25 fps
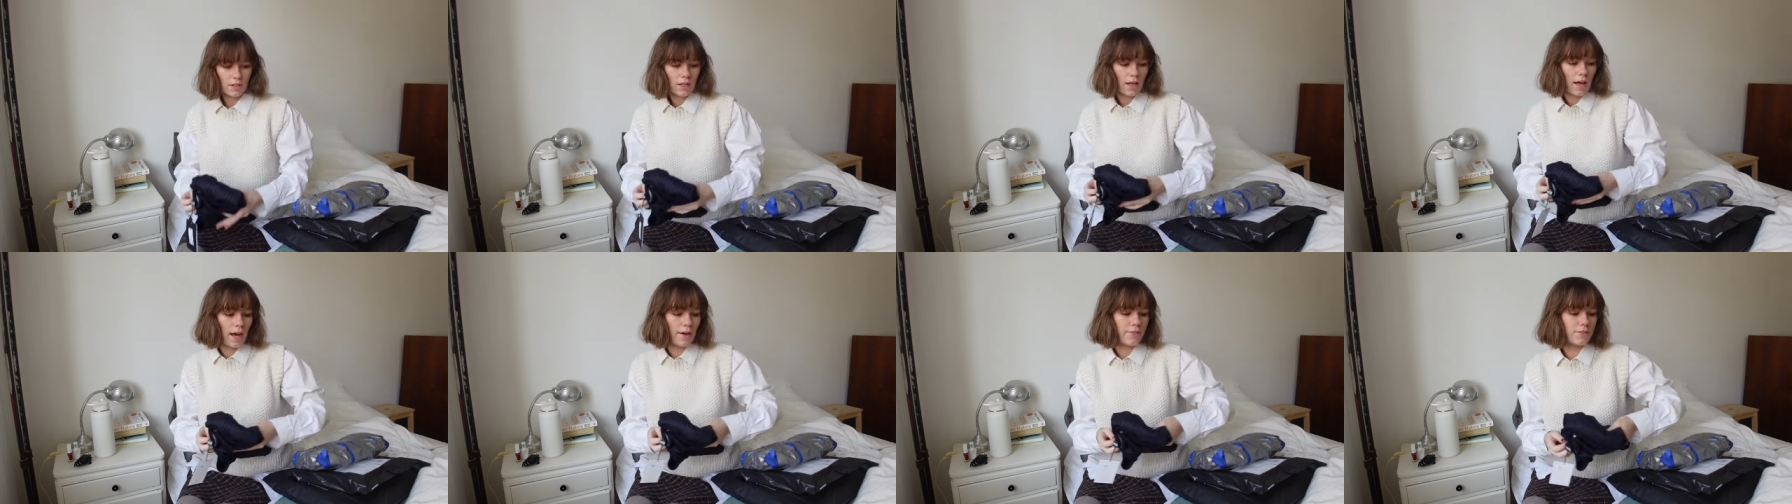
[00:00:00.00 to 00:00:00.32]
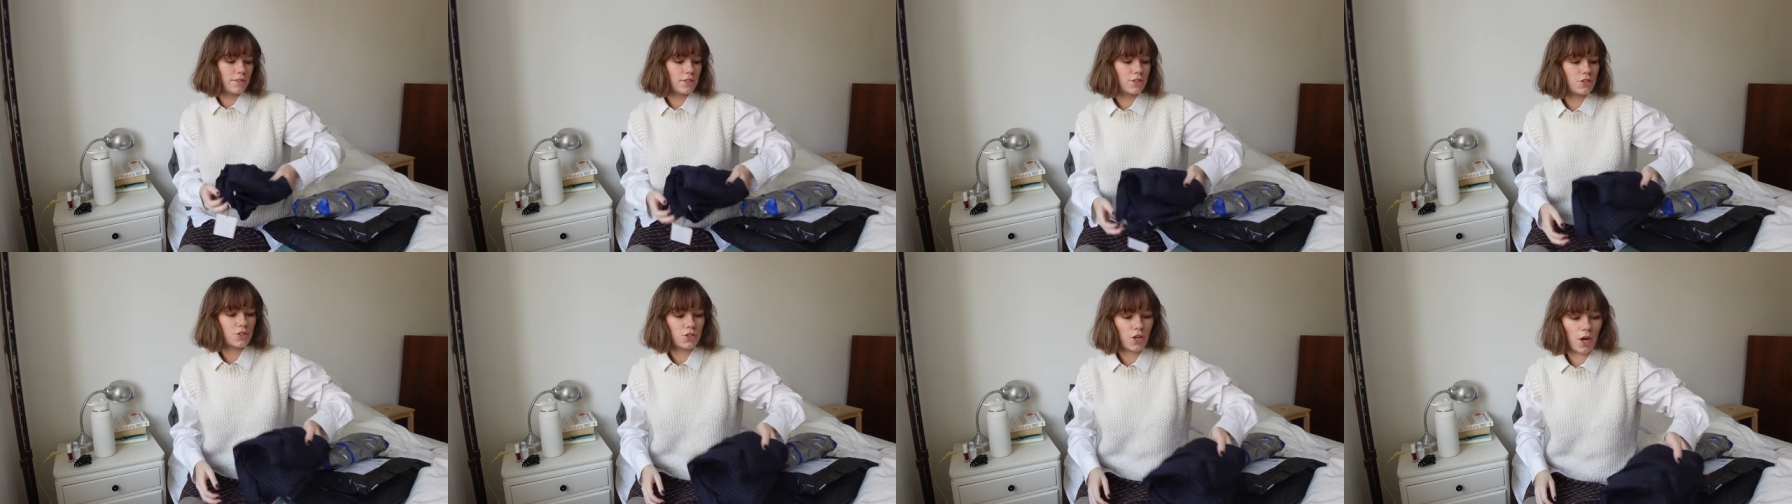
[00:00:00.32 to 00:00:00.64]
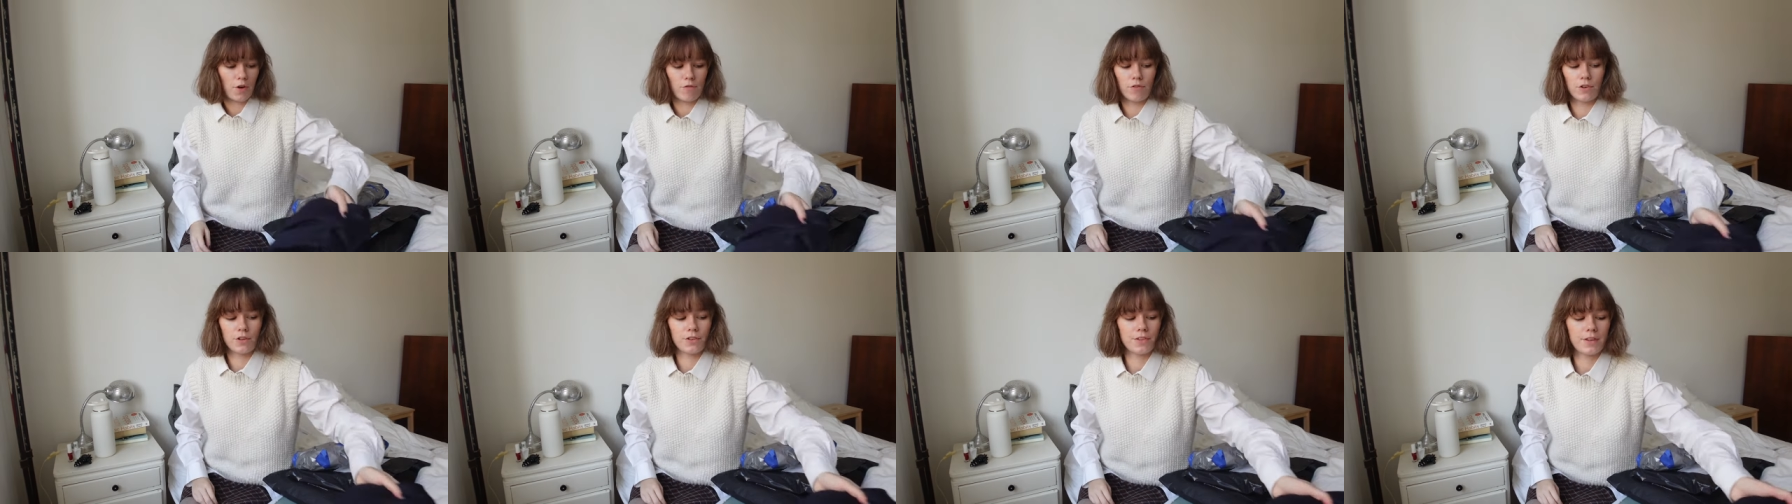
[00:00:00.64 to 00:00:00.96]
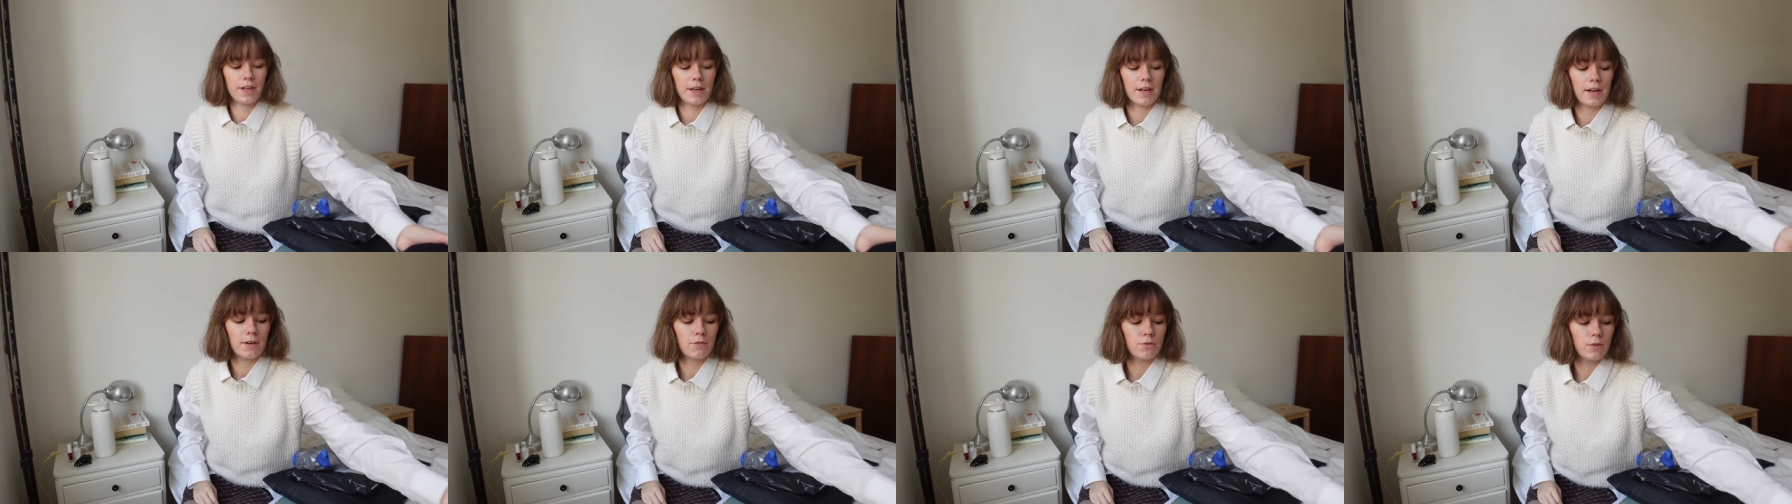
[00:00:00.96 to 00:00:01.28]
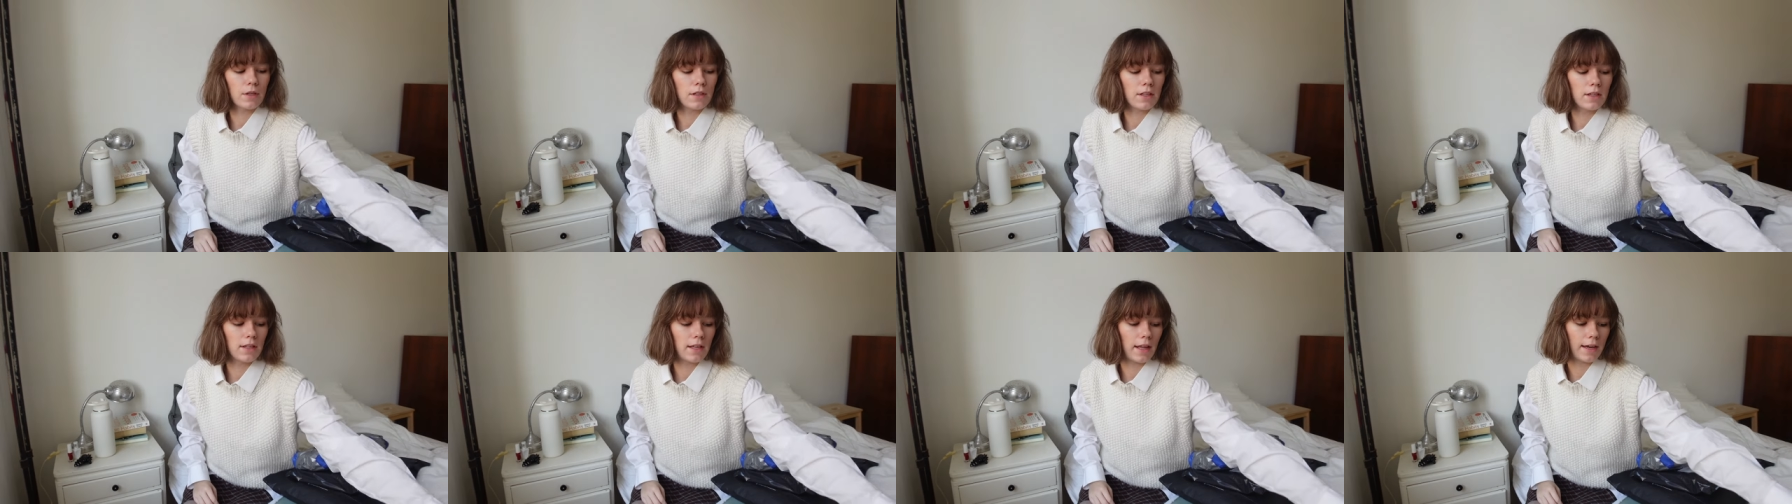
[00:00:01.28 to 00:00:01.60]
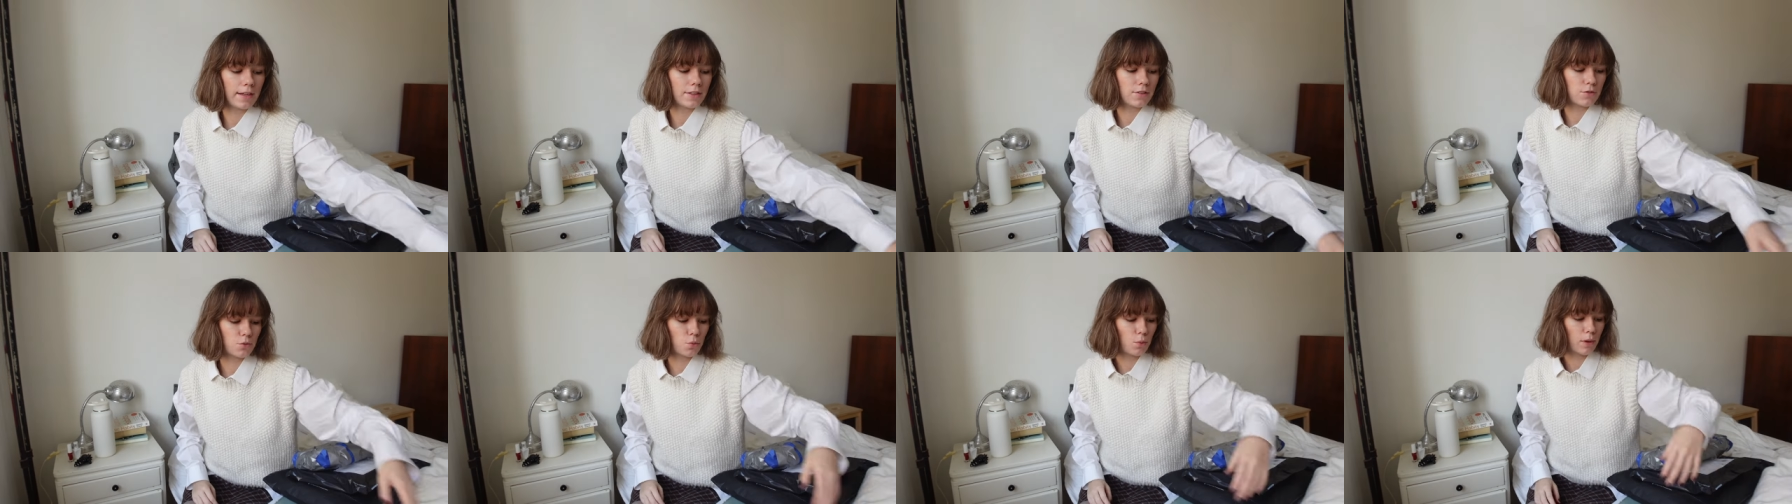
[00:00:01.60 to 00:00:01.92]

I've discovered that I really like to